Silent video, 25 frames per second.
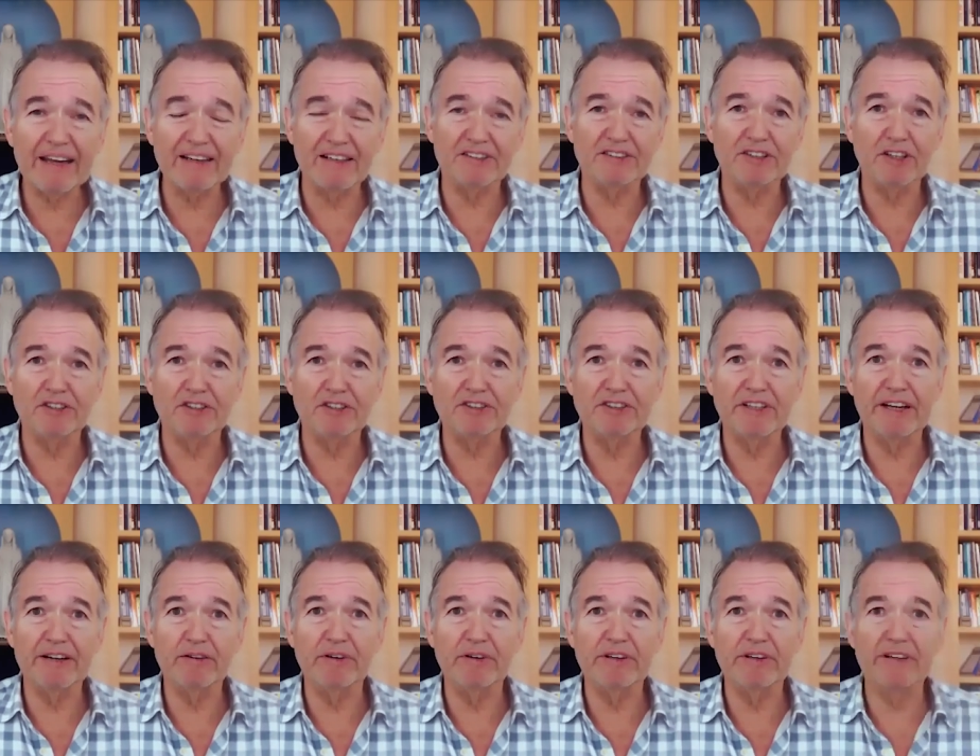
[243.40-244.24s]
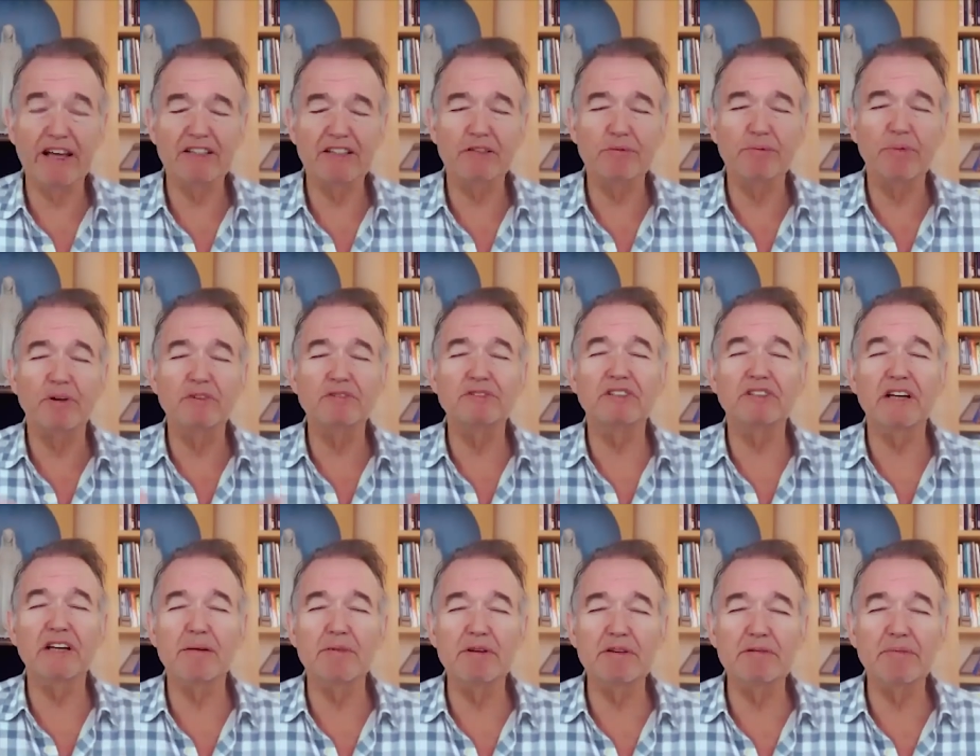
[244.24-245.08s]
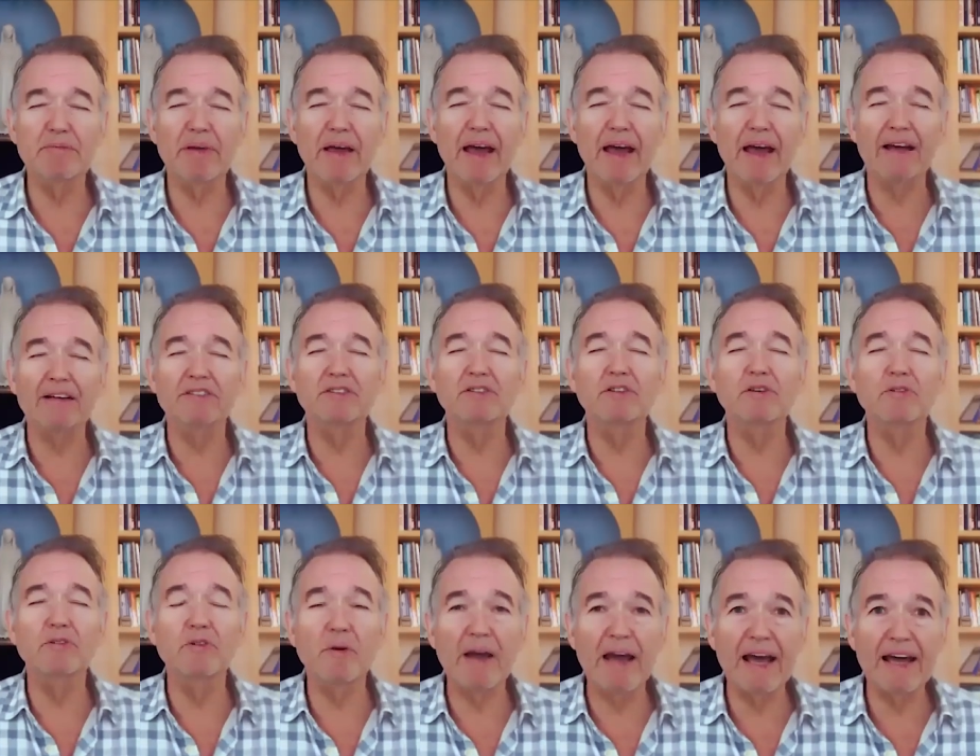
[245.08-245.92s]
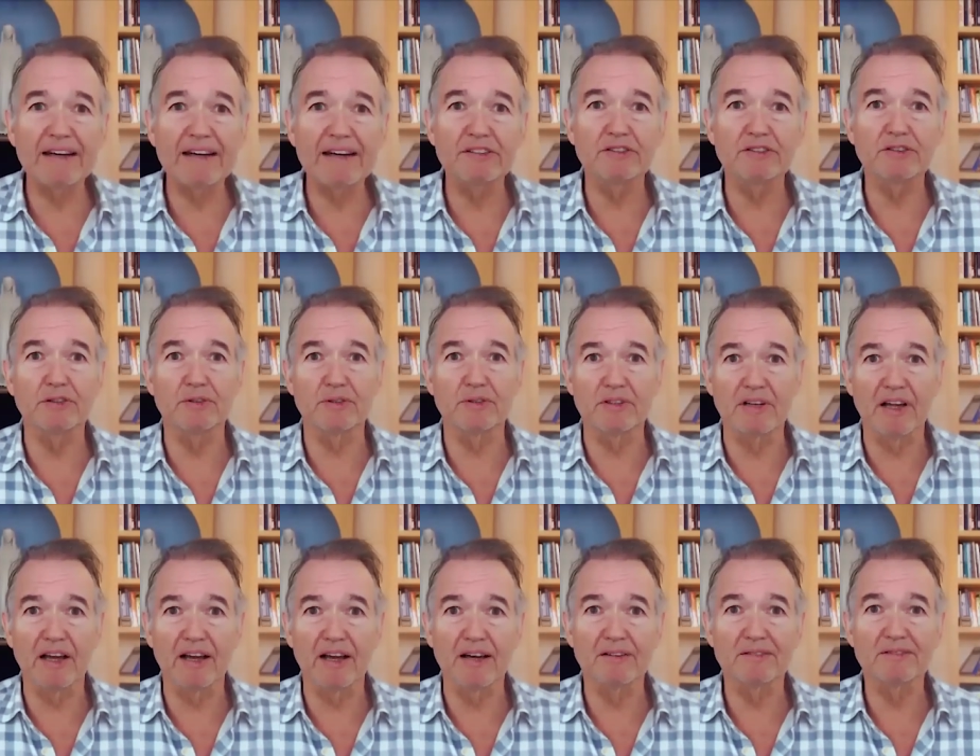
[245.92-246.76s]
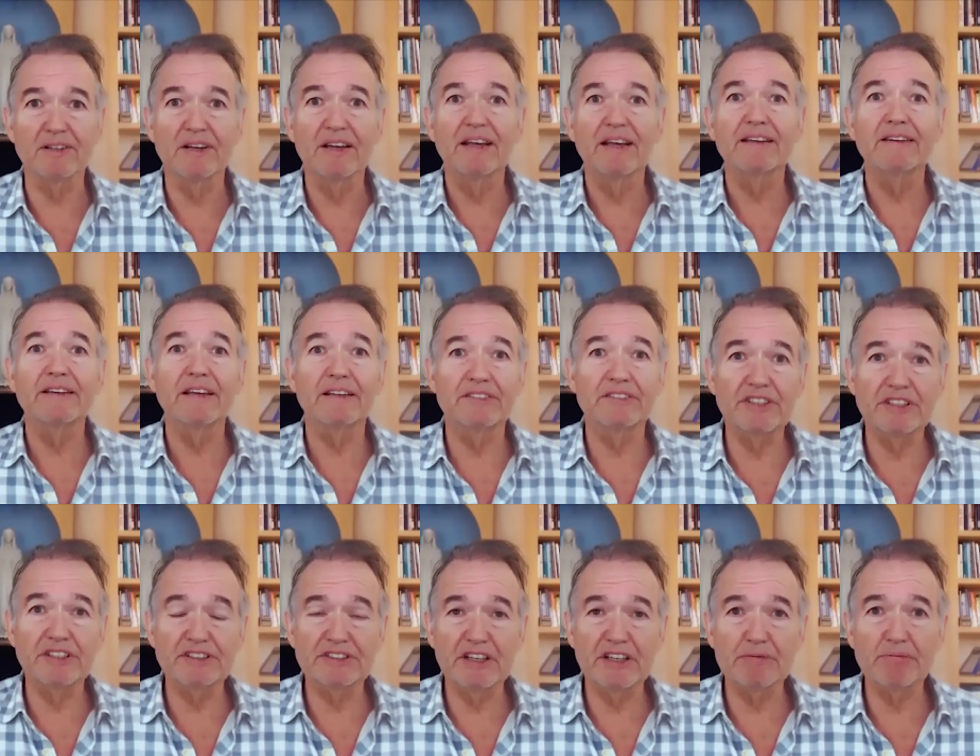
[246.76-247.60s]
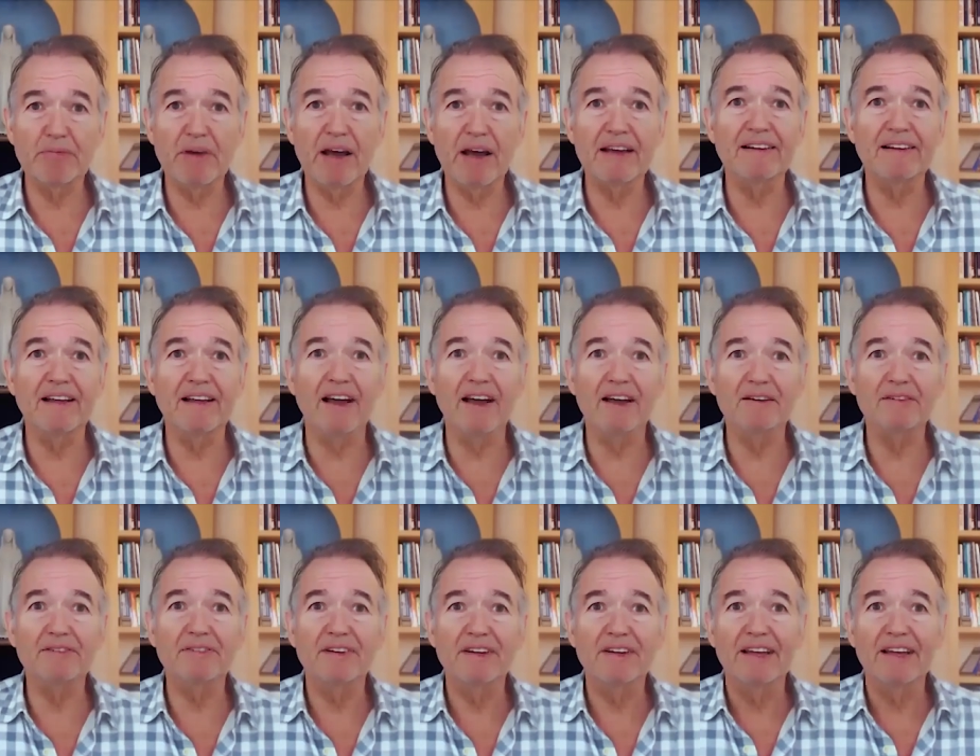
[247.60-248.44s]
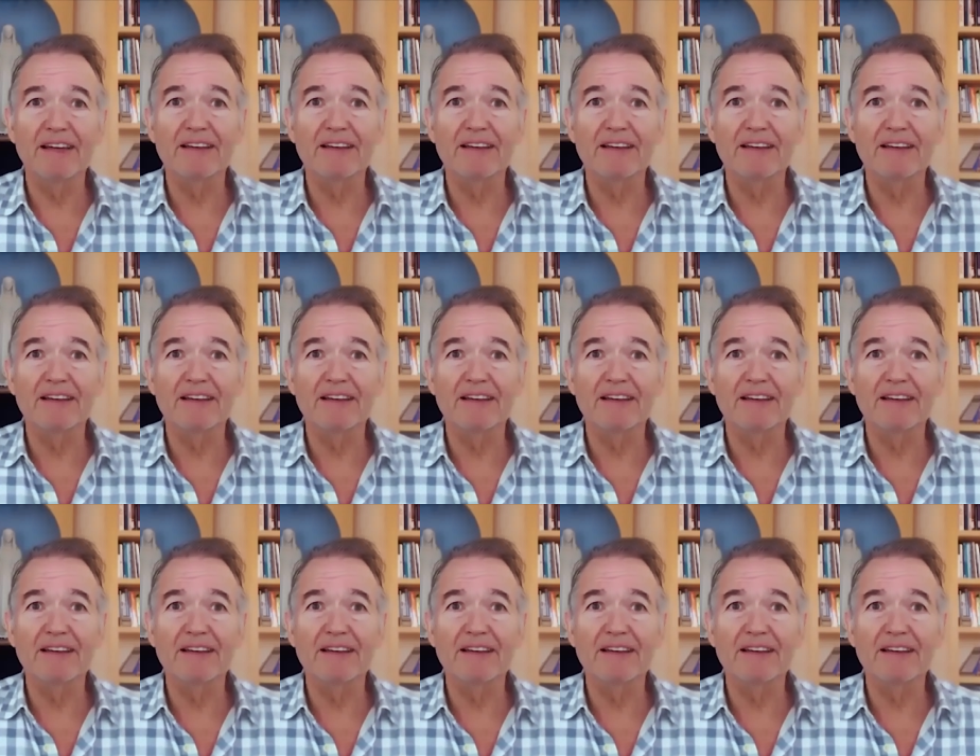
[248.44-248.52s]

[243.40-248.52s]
associated with, as opposed to coming back to gratitude, love that she's in my life.